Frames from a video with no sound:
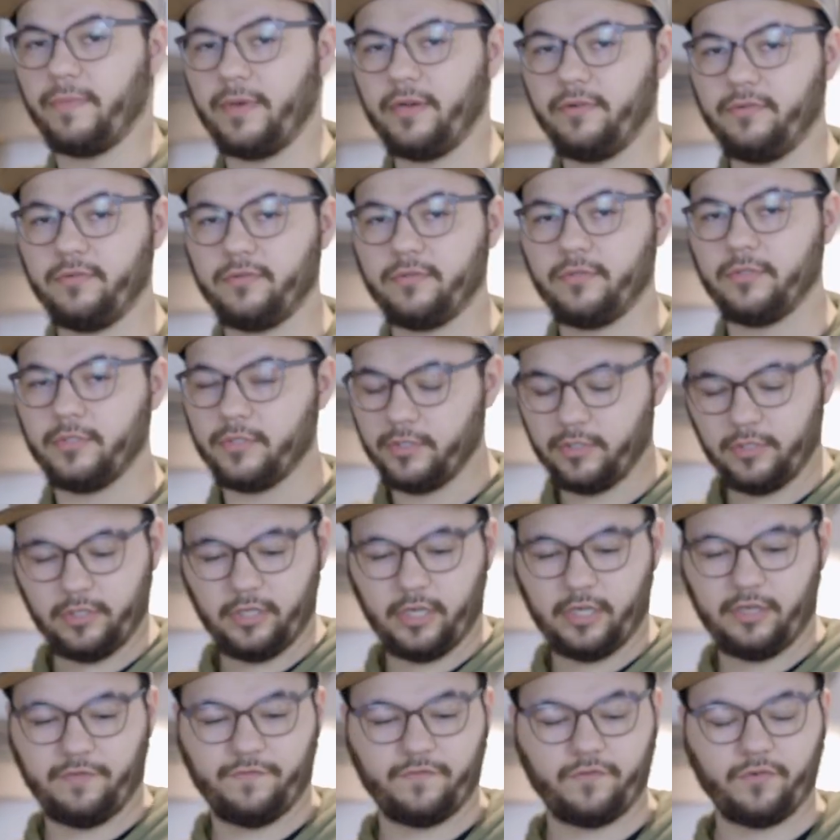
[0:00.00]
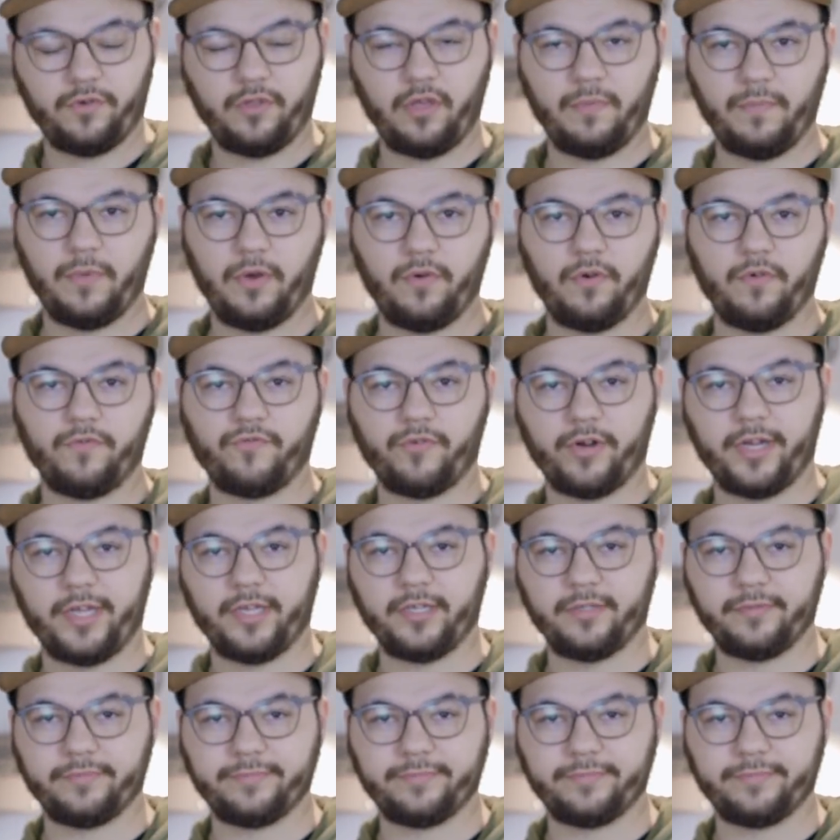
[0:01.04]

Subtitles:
mount and you've got your motor free.